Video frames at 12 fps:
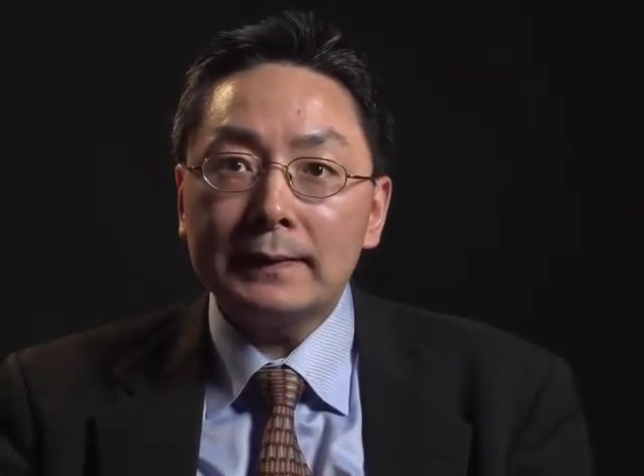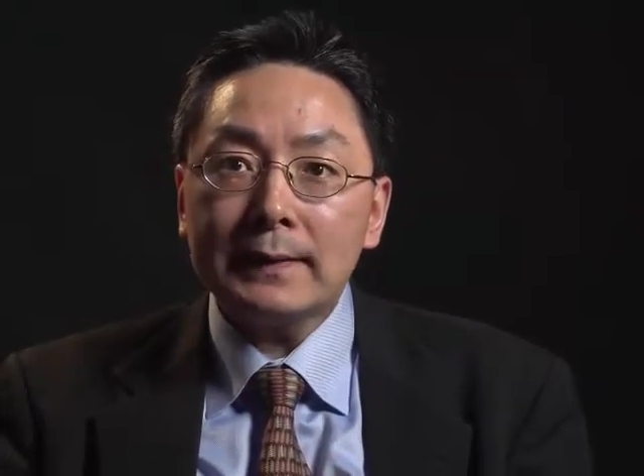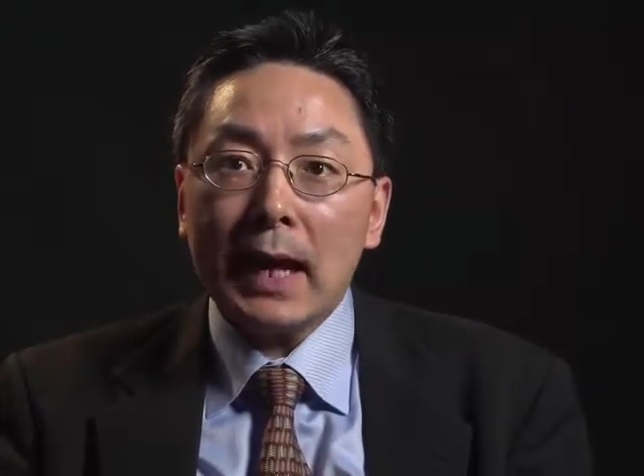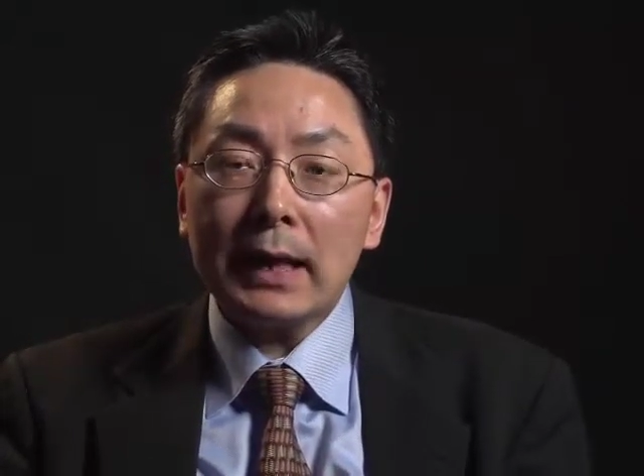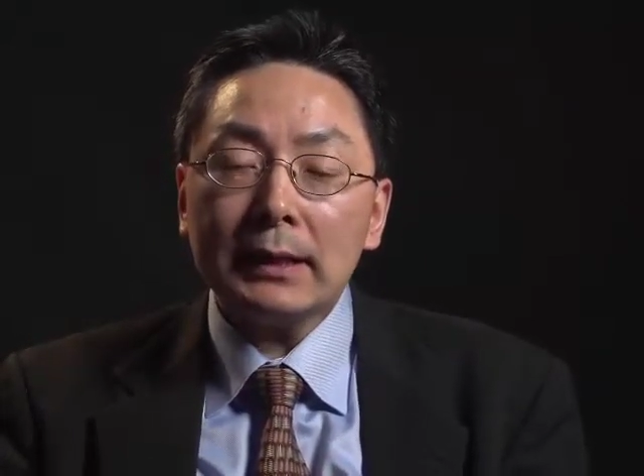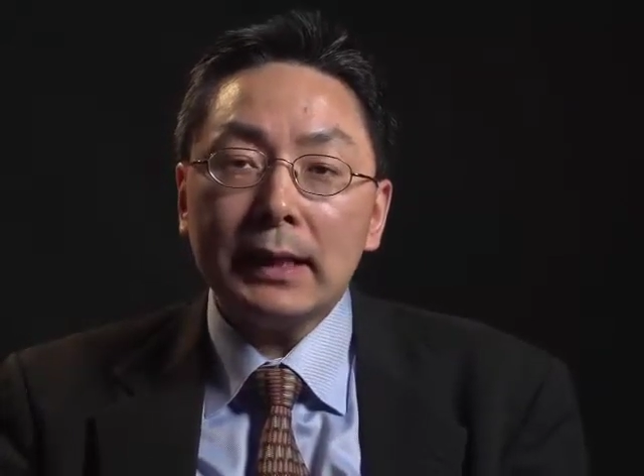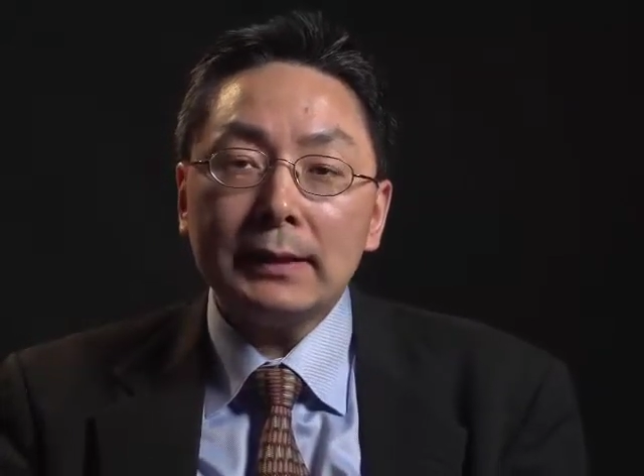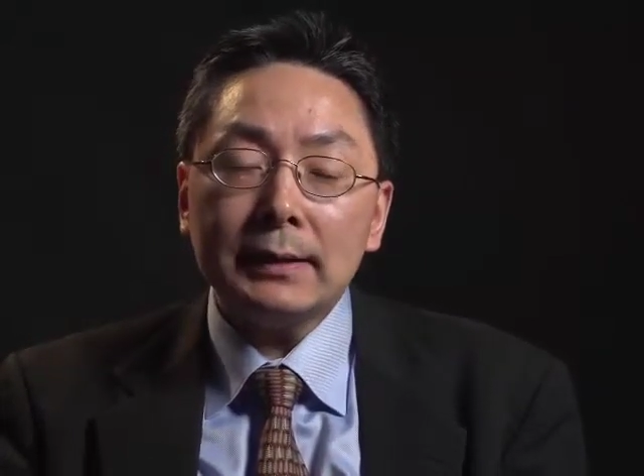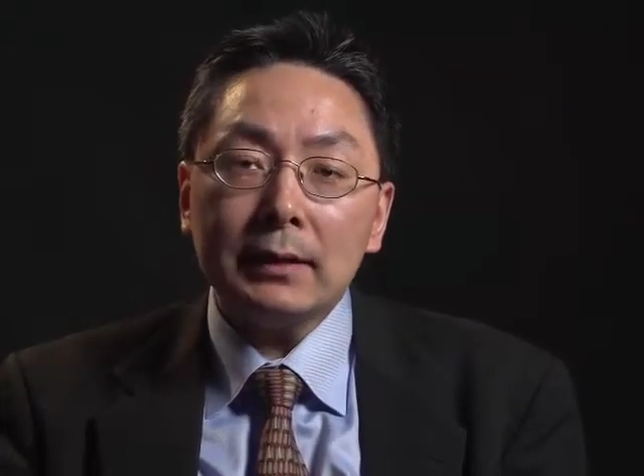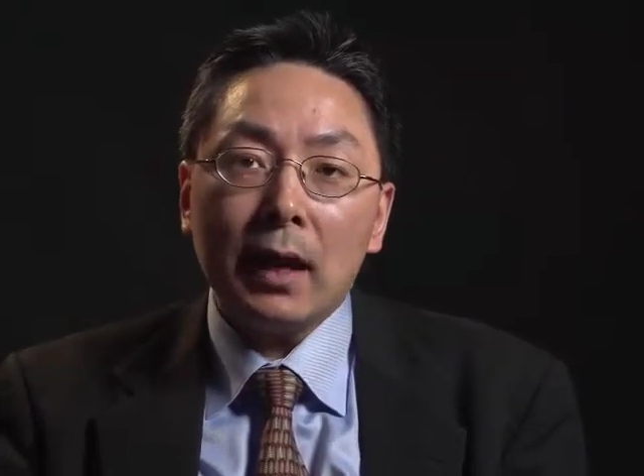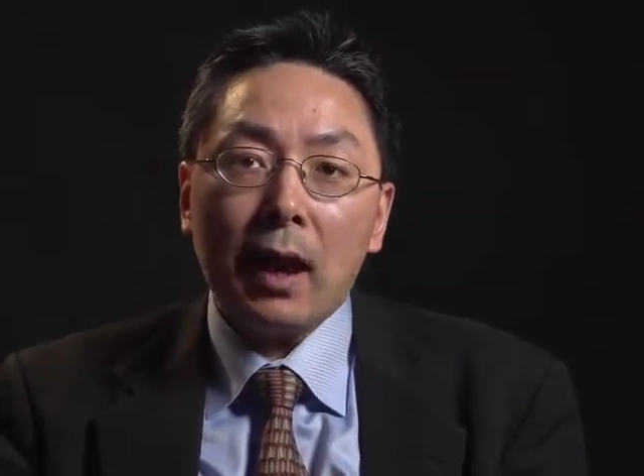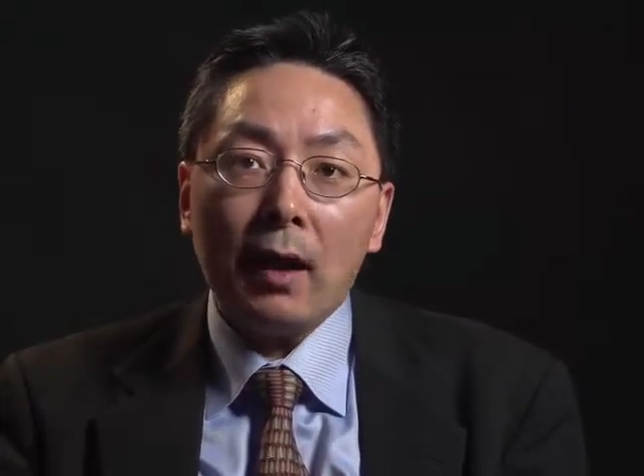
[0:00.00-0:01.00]

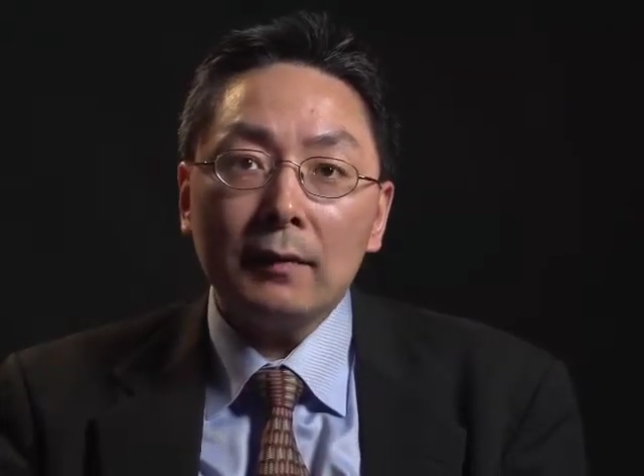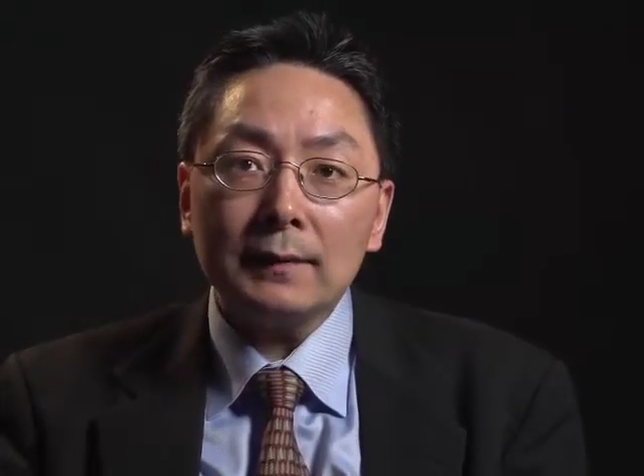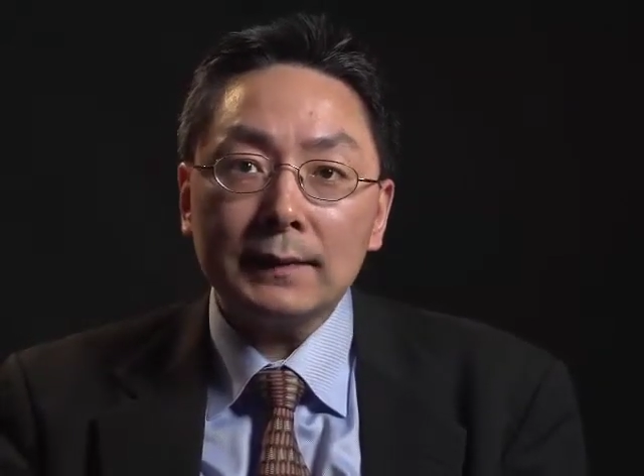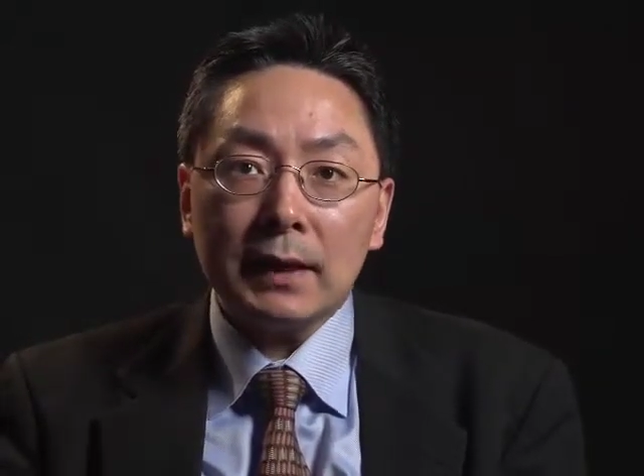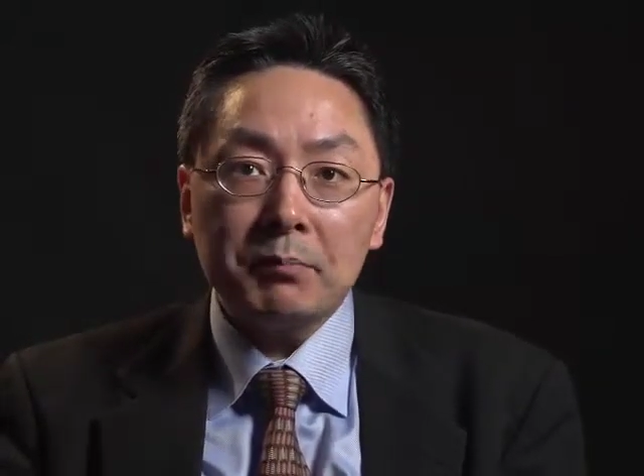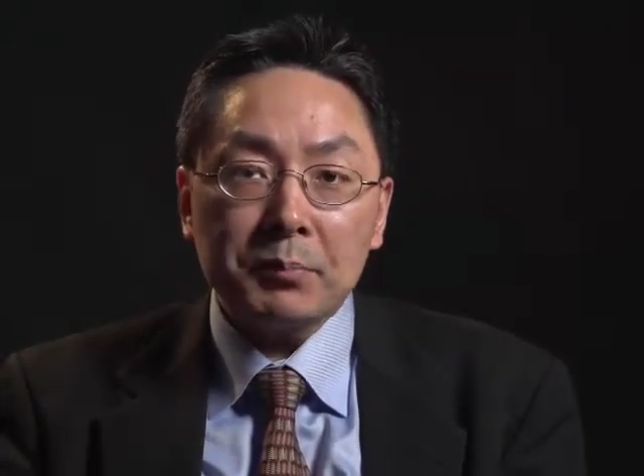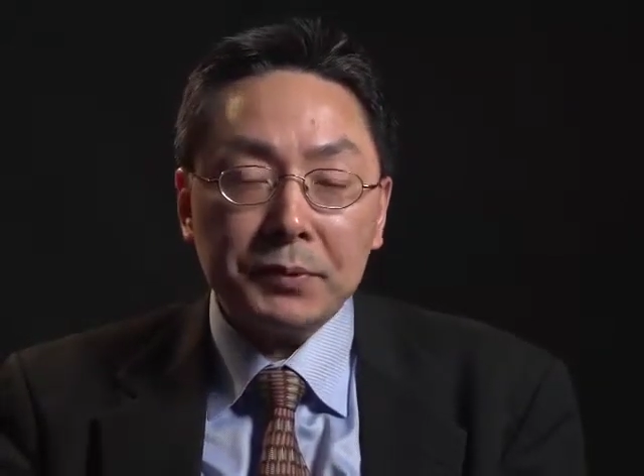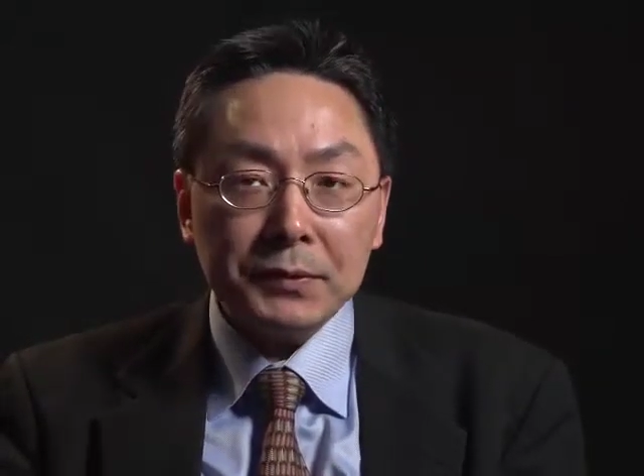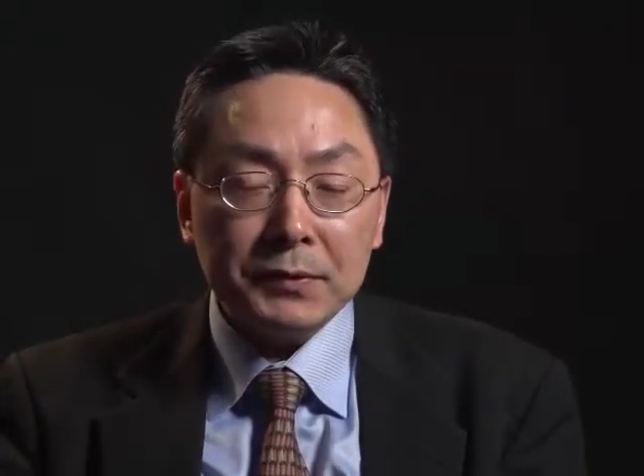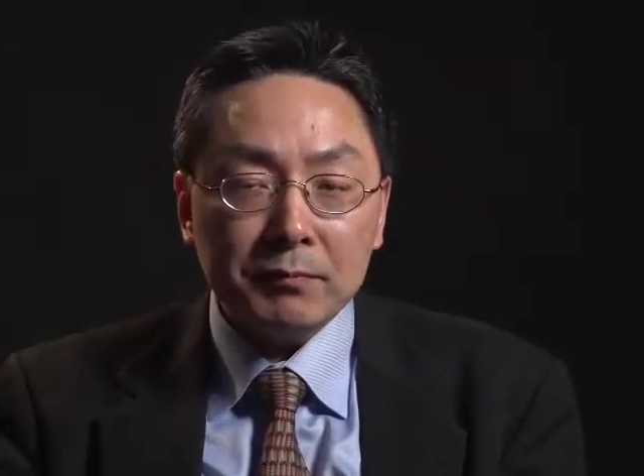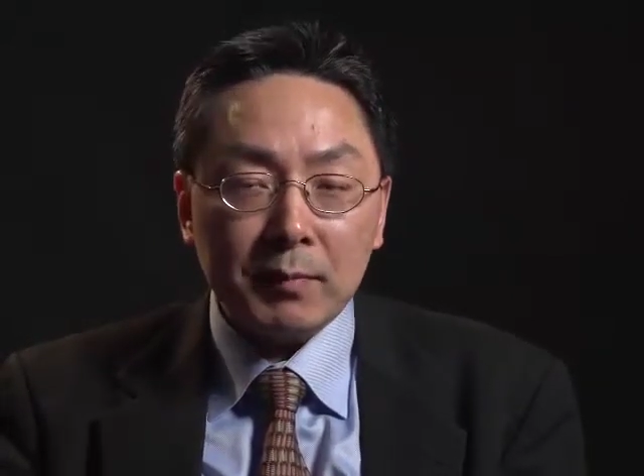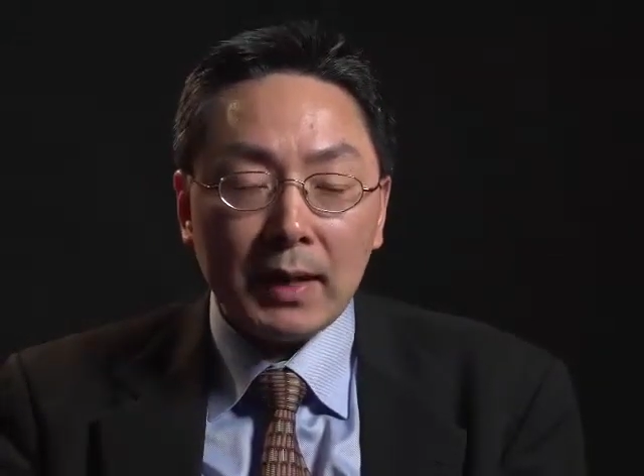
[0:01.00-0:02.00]
stagnating health
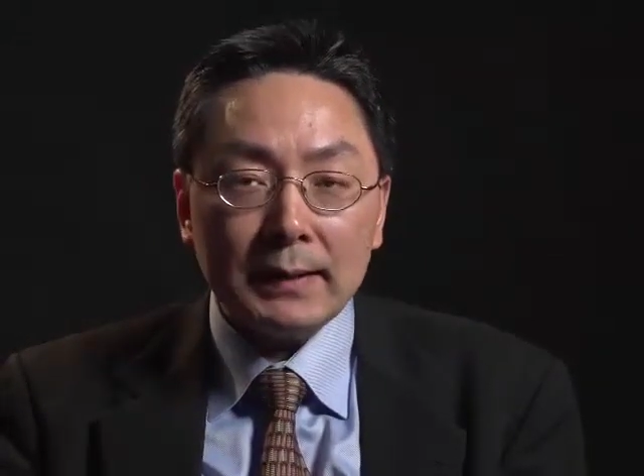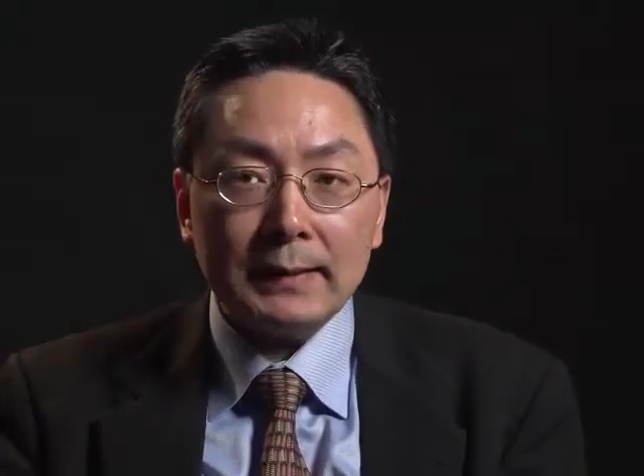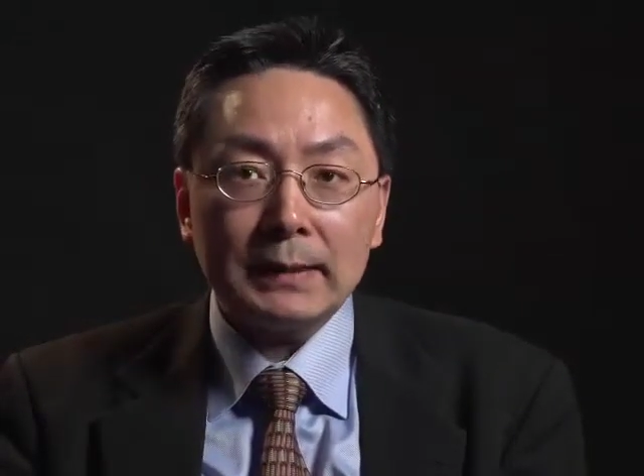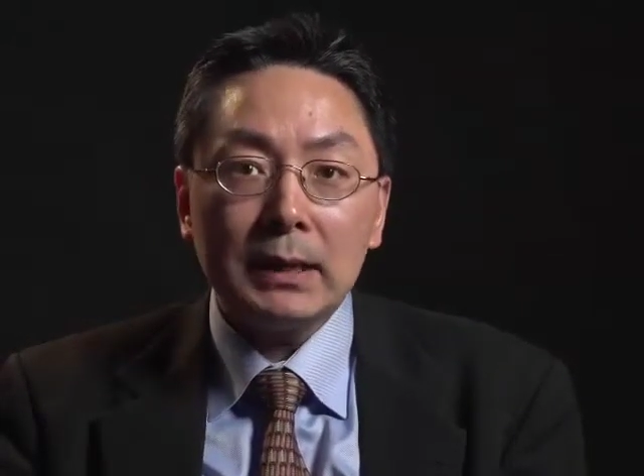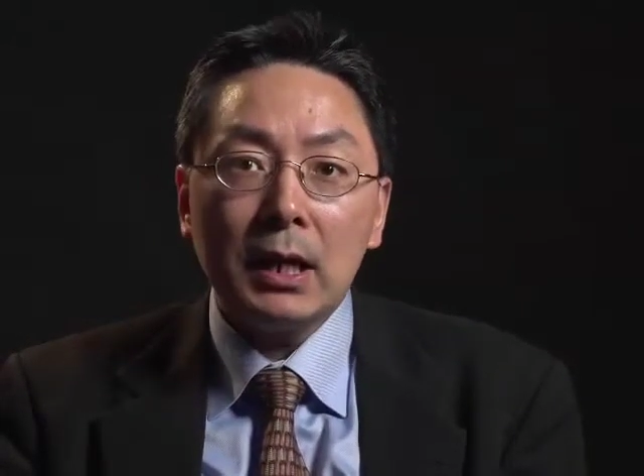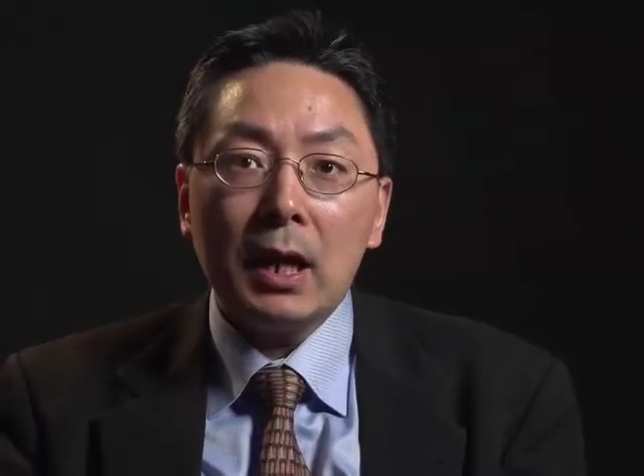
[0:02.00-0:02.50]
improvement